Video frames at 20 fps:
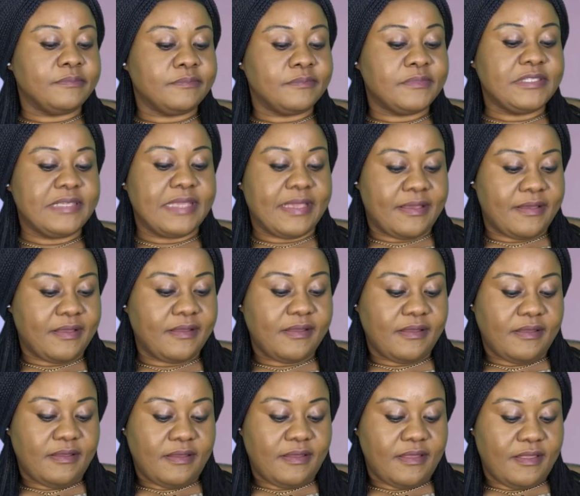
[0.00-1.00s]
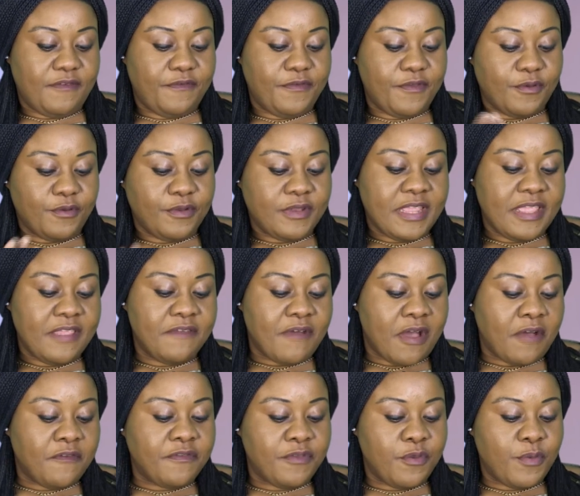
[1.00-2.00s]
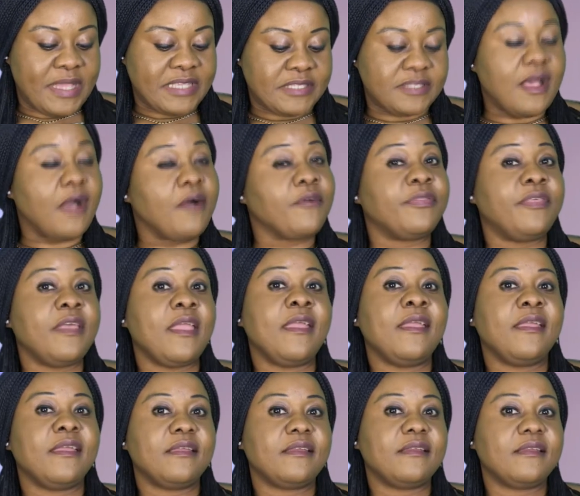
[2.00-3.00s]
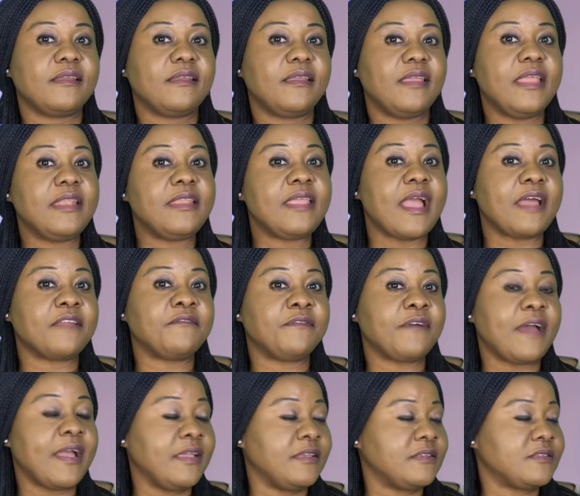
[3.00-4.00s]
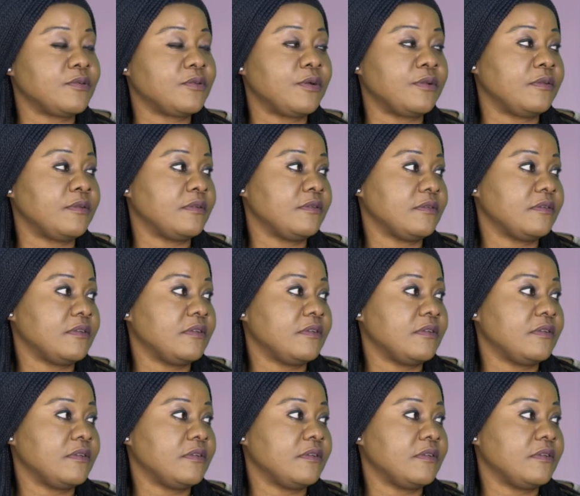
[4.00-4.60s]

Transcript: Yeah, if you could give our viewers out there any advice on